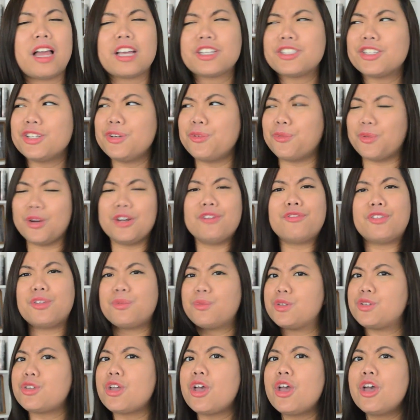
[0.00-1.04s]
Actually, one of
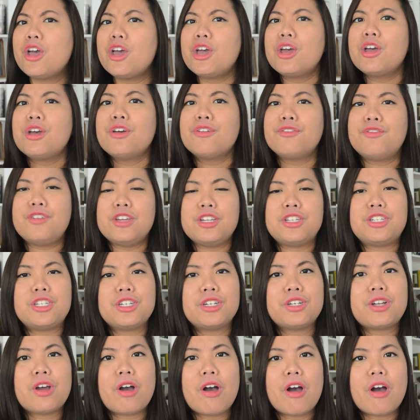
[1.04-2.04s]
them was featured